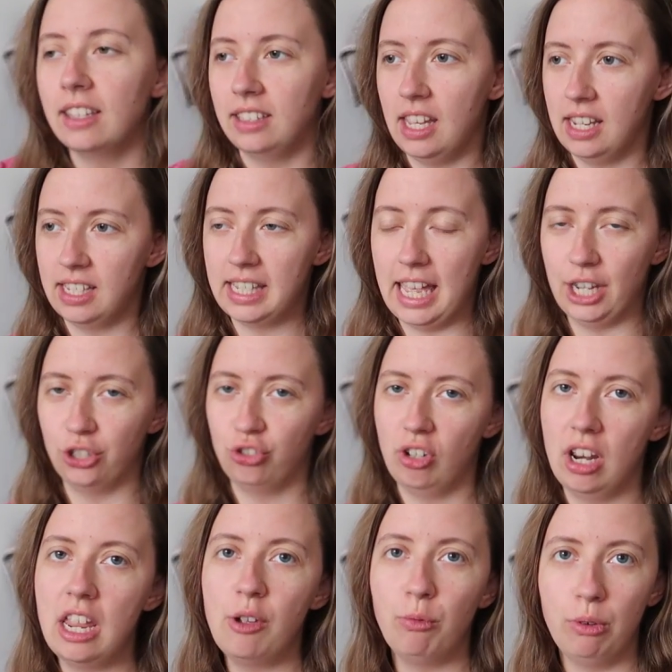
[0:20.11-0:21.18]
Yes, that's
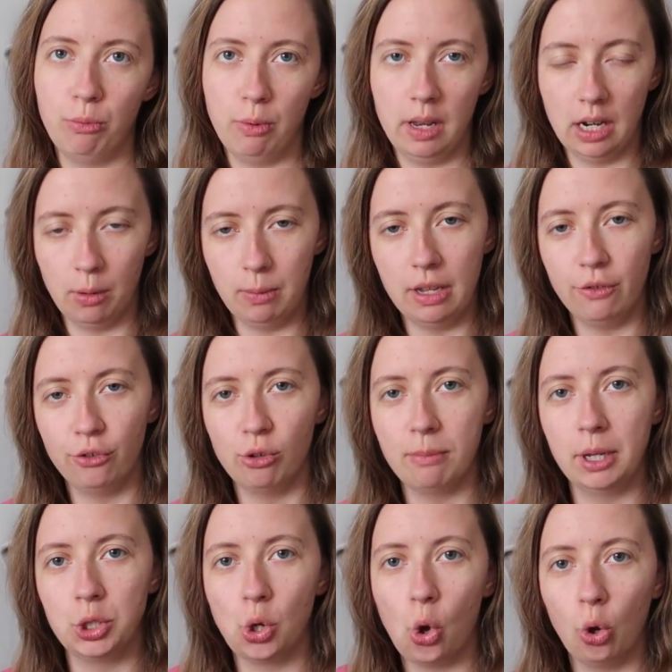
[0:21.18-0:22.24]
right, we went away
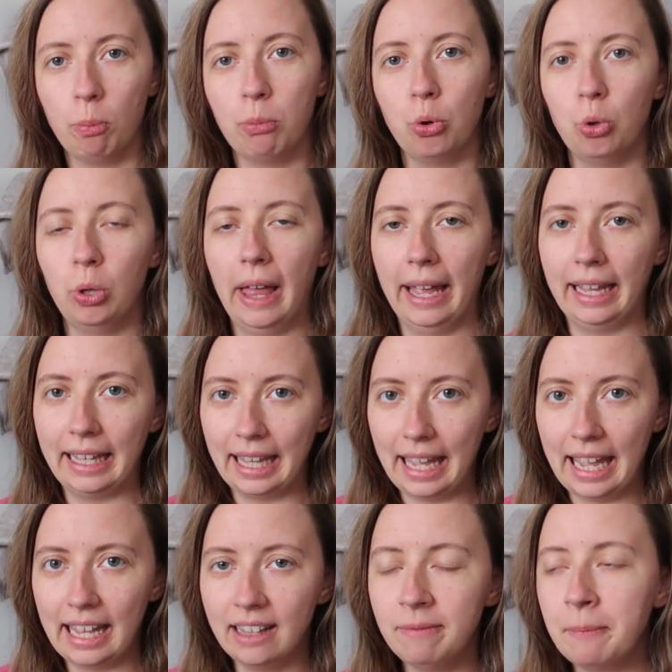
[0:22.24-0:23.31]
from a dog bowl
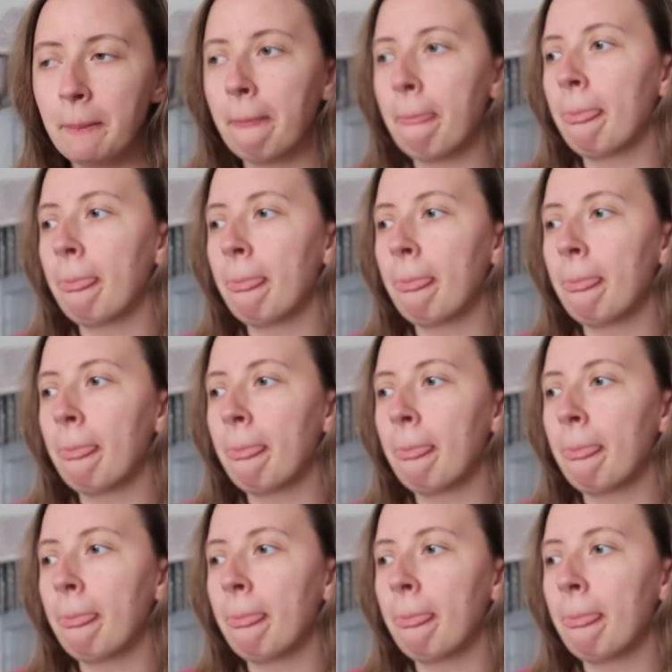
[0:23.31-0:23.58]
again